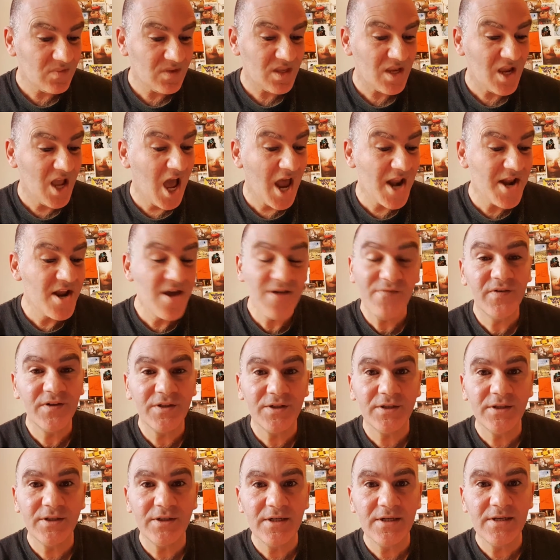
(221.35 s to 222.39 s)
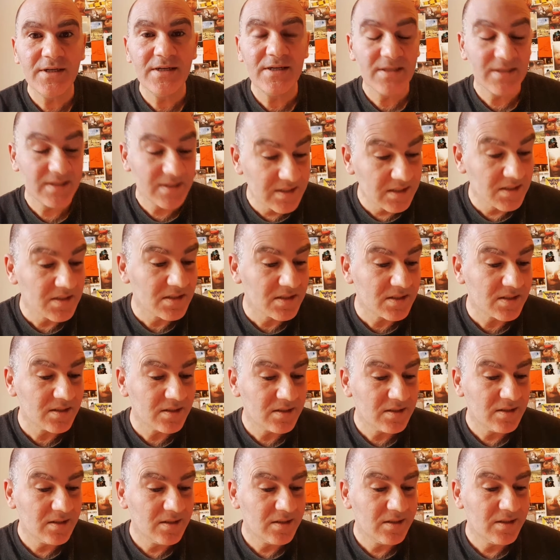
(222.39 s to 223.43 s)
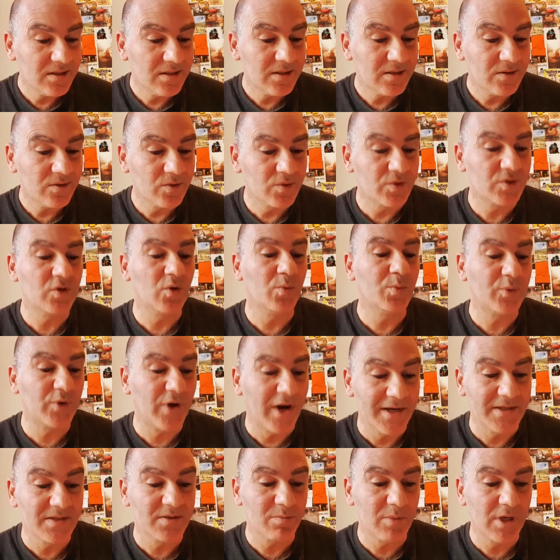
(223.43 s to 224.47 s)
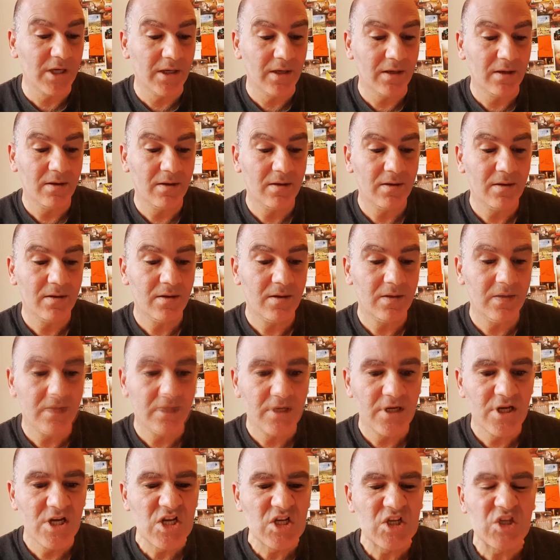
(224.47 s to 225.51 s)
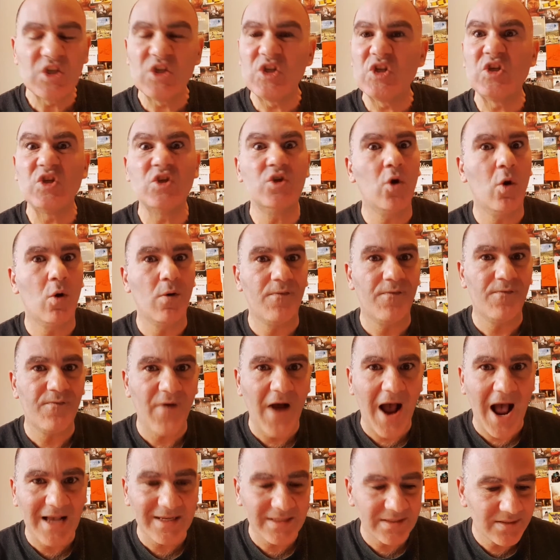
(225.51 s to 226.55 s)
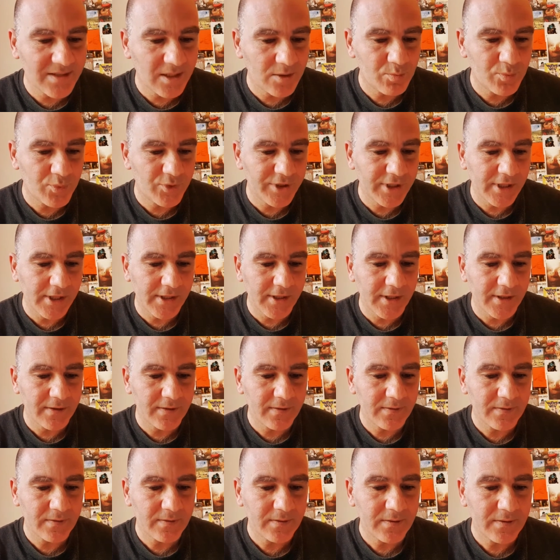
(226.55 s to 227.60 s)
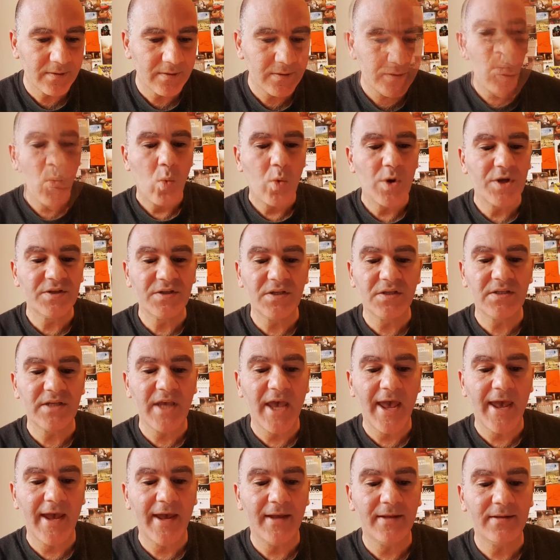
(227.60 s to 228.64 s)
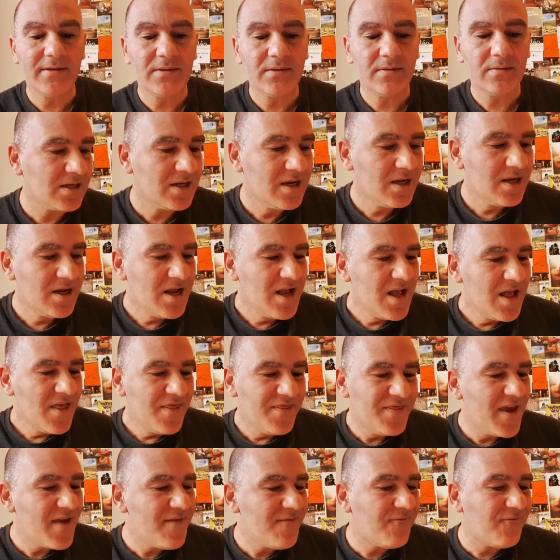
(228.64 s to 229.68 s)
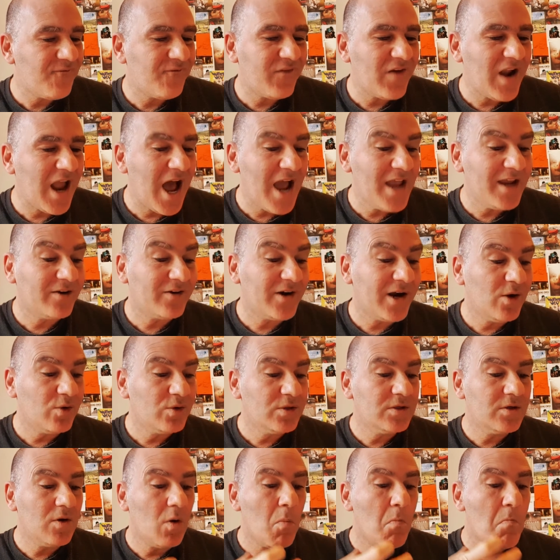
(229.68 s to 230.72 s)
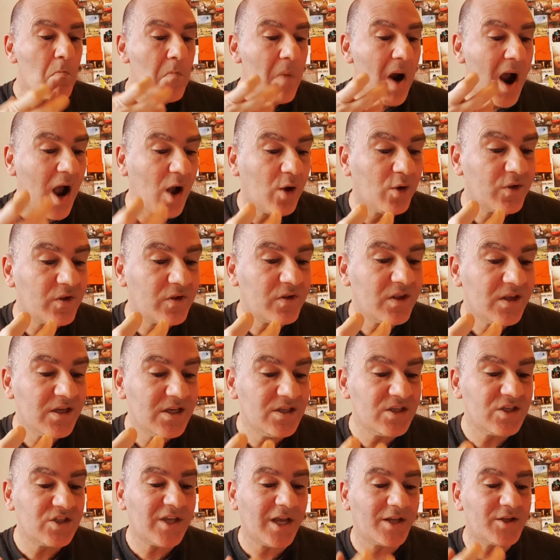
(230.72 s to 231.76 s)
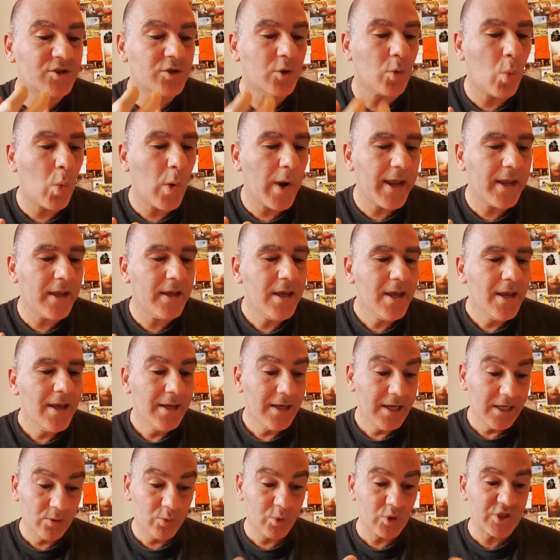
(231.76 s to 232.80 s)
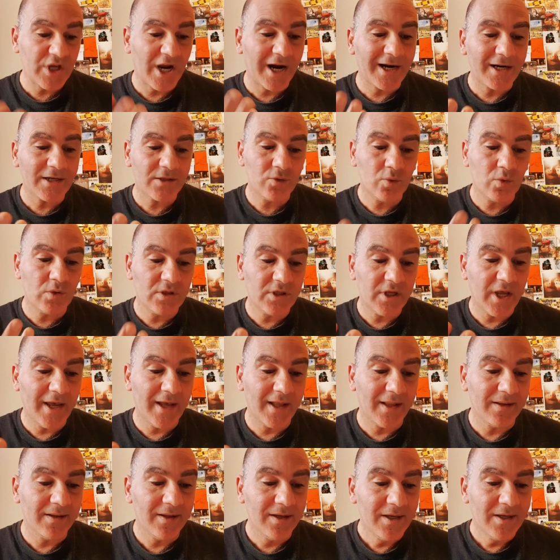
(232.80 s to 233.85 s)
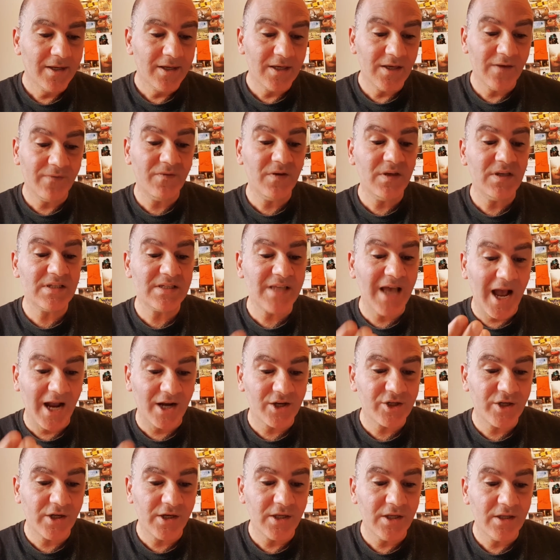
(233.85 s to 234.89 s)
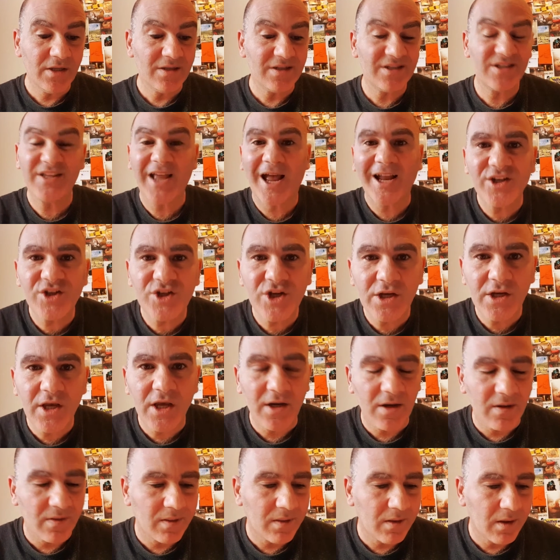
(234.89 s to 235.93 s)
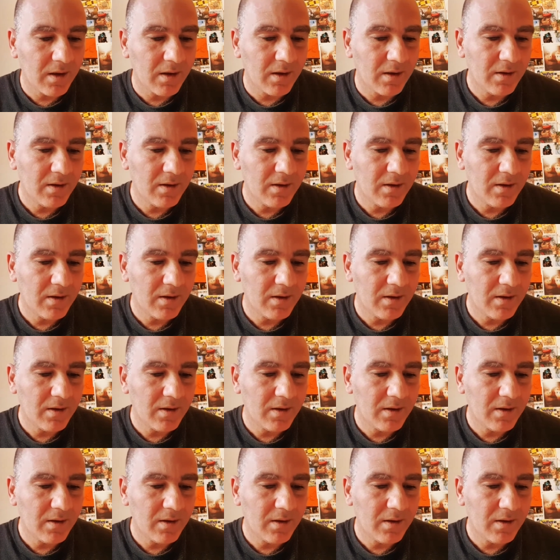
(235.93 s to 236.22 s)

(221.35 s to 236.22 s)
and never cease to surprise me. So fast and brilliant with his hands. They fly around your mouth in such a way it was hard to tell if he's actually touching anything.